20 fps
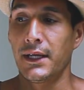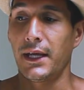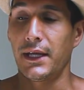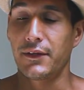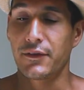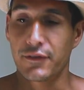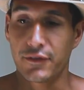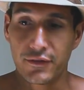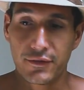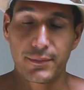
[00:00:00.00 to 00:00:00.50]

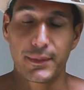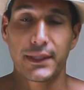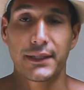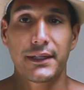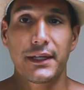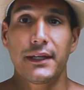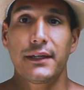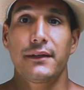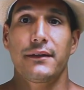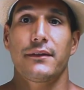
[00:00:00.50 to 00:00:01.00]
and you're just
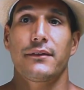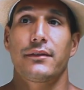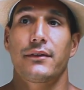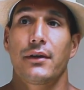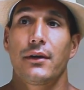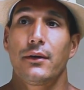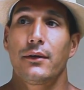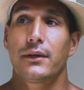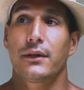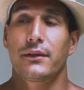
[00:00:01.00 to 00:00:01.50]
maintaining this
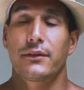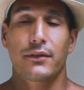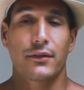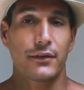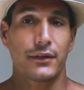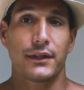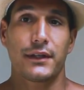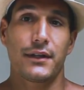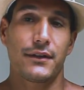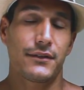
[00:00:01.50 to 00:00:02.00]
code and it's
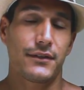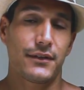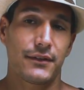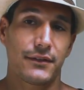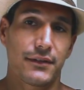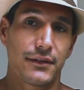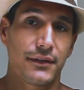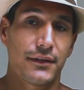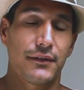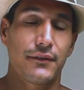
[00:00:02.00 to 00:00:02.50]
already
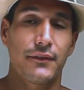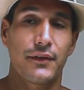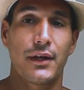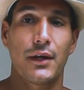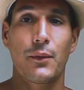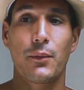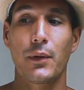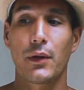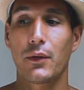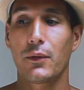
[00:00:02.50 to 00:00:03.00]
consistent and
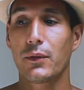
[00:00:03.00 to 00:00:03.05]
well